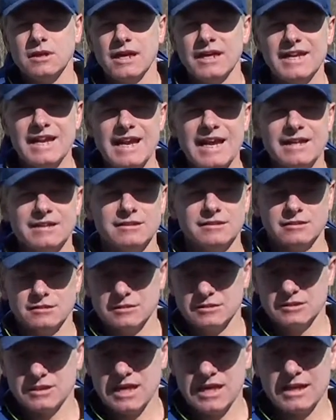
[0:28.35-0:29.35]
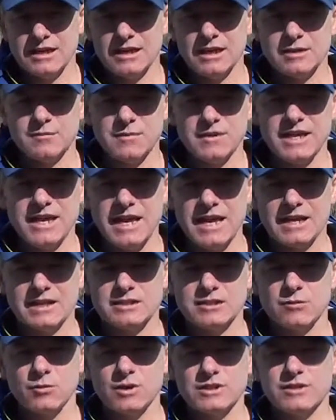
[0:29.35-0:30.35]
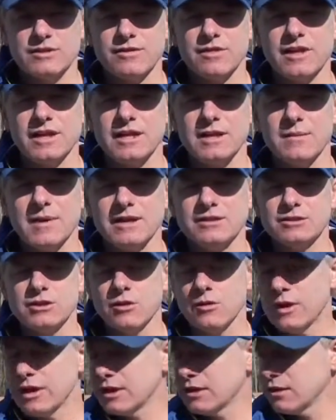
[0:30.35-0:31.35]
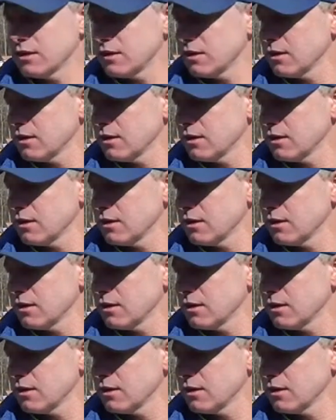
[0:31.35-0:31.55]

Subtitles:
again, kind of like mechanics of what you're thinking about doing,